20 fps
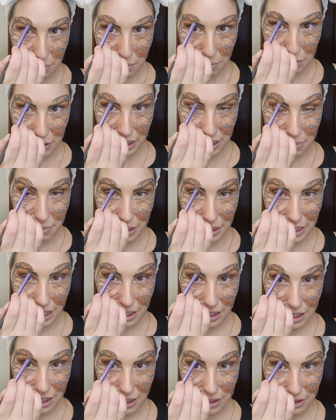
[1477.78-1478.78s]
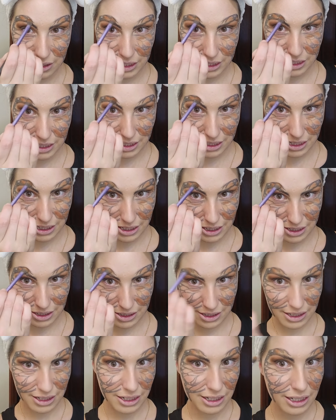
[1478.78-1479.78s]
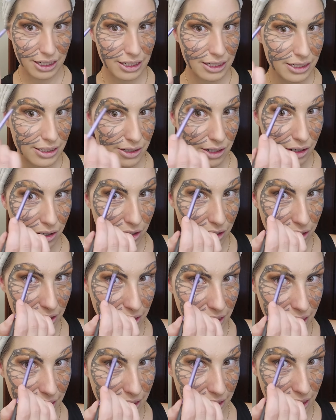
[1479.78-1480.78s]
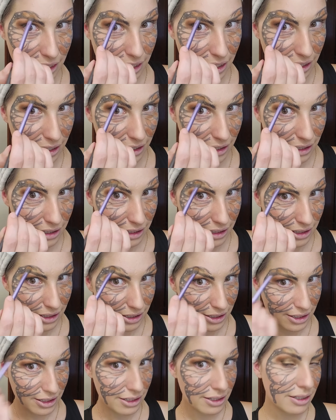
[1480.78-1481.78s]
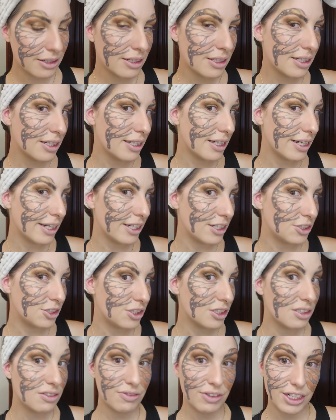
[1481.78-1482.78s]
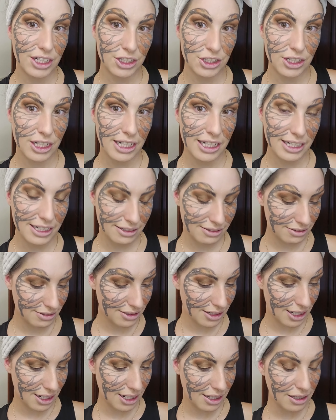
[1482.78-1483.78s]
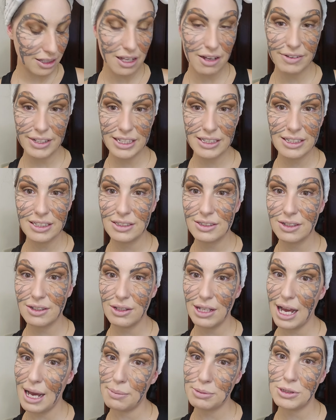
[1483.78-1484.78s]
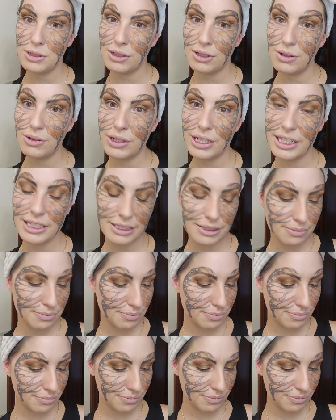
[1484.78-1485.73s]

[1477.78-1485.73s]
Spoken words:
But believe me, that color is in there. It is all in there. It's just very shiny. And I love it. It's absolutely glorious.